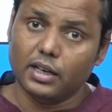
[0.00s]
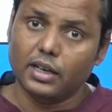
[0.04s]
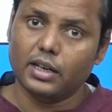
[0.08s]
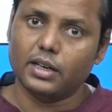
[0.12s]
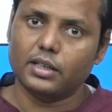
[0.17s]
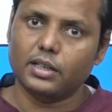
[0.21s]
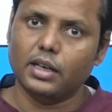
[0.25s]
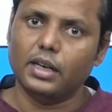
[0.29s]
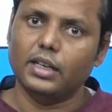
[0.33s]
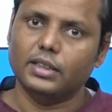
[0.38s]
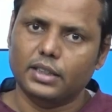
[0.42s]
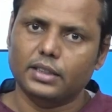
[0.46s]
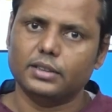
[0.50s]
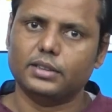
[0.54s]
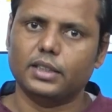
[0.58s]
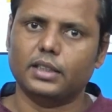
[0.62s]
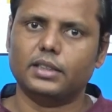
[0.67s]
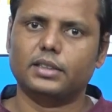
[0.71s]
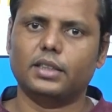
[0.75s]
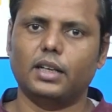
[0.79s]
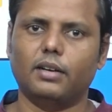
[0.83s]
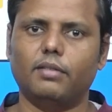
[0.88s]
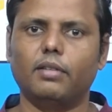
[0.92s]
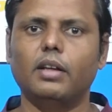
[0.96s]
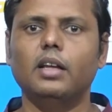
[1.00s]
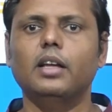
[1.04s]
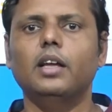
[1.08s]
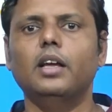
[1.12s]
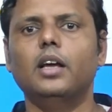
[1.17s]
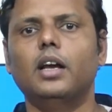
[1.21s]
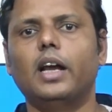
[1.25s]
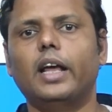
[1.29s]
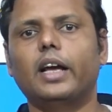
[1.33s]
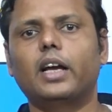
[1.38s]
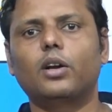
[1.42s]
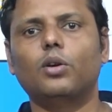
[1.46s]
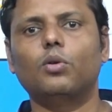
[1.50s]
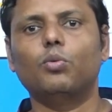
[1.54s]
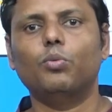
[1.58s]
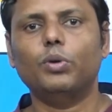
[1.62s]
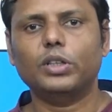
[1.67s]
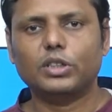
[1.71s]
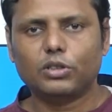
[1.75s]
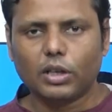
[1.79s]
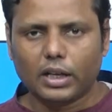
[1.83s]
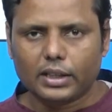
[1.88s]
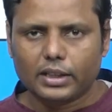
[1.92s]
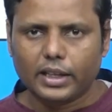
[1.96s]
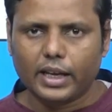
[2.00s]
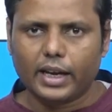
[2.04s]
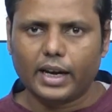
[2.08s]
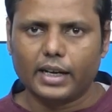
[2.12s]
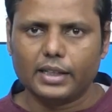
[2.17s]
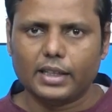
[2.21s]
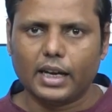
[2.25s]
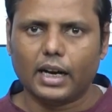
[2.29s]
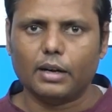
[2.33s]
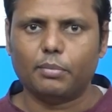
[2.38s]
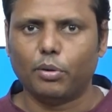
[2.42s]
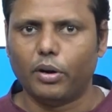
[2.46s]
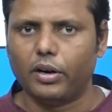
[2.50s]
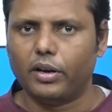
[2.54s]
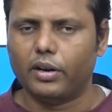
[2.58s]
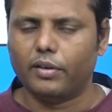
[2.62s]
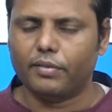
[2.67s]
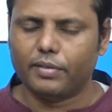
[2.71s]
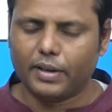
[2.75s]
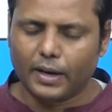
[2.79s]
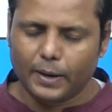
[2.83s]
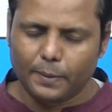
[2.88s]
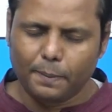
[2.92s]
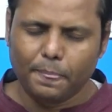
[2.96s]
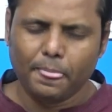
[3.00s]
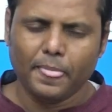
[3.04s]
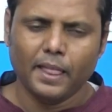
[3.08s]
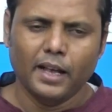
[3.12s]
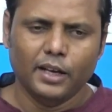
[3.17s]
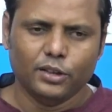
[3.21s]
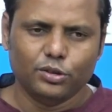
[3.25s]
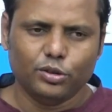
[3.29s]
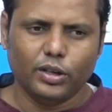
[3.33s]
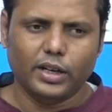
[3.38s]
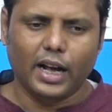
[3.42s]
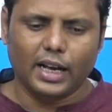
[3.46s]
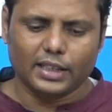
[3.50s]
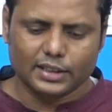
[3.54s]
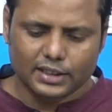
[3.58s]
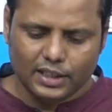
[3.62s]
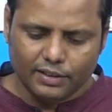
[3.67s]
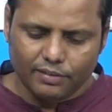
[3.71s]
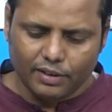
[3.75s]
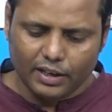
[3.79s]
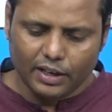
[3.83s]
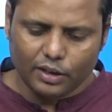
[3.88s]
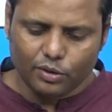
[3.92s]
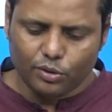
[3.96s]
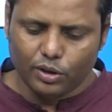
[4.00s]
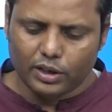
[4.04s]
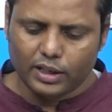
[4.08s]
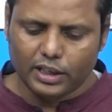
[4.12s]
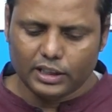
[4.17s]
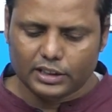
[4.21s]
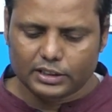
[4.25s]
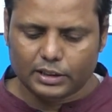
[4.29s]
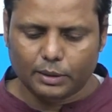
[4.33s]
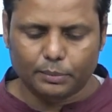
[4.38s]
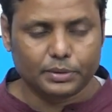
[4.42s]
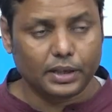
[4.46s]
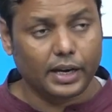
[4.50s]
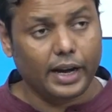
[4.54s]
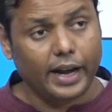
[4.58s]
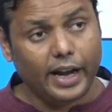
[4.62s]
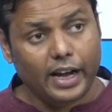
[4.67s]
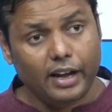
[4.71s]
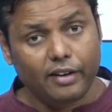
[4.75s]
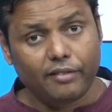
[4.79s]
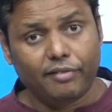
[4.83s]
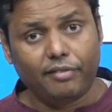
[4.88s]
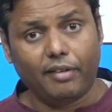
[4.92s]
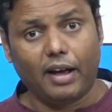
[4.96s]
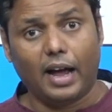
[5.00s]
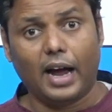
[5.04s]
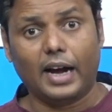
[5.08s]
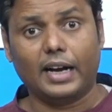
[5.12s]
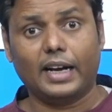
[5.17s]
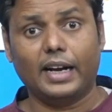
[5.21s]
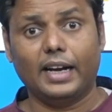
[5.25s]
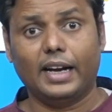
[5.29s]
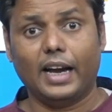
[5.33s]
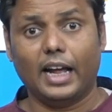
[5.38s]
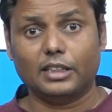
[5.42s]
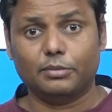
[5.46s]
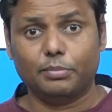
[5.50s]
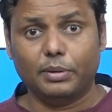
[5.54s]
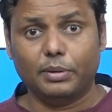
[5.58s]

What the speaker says: religions itself, like which are there at that point of time. So it has given a good description. In fact, it has